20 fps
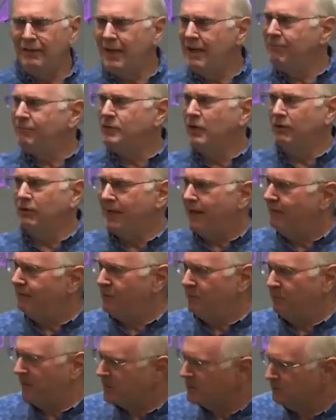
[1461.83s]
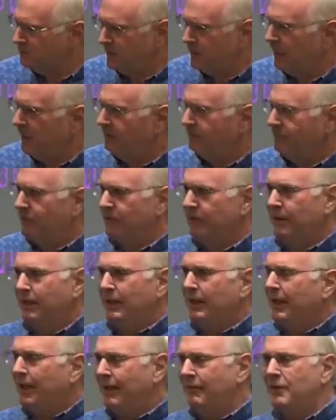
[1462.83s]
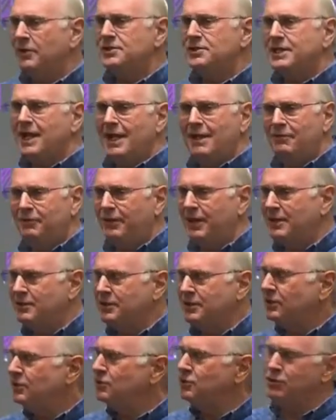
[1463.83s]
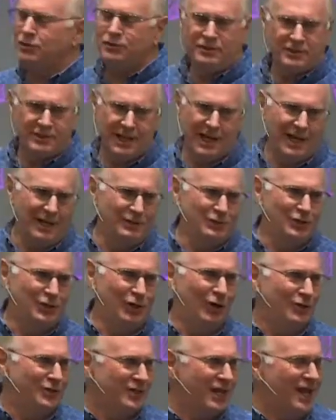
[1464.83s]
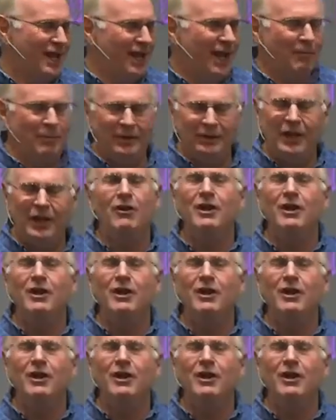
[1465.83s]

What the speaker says: don't have the best behavior, and they're saying things that you shouldn't say in church, but they're in